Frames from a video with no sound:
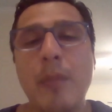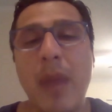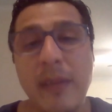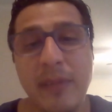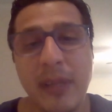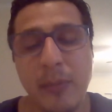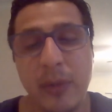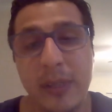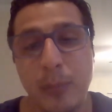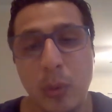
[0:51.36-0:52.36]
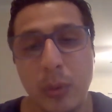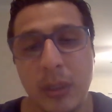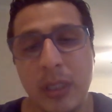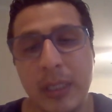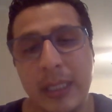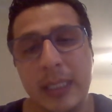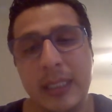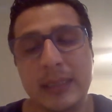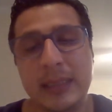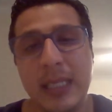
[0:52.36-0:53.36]
my favorite book
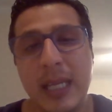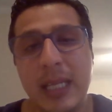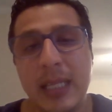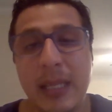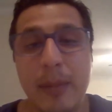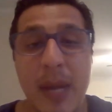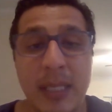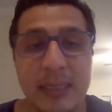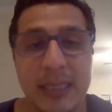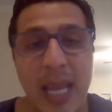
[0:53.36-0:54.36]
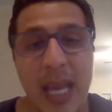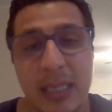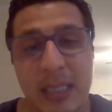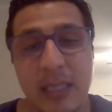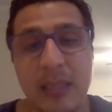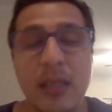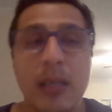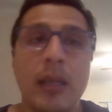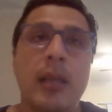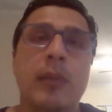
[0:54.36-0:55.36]
is The Man Is God.
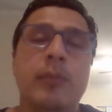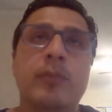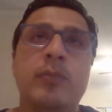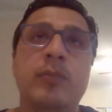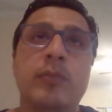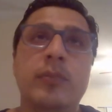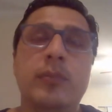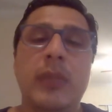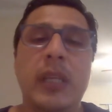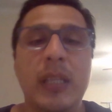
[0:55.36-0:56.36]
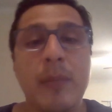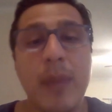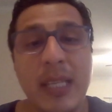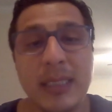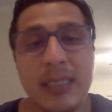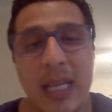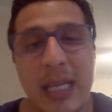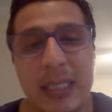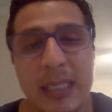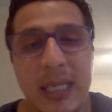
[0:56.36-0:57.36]
Mm, in The Man Is
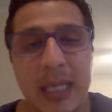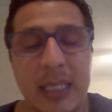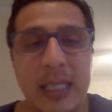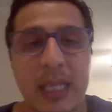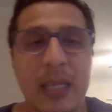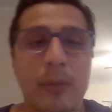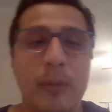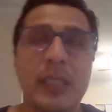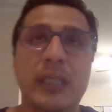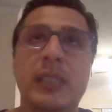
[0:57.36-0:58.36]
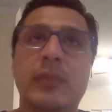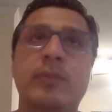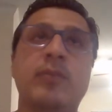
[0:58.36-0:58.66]
God, I can read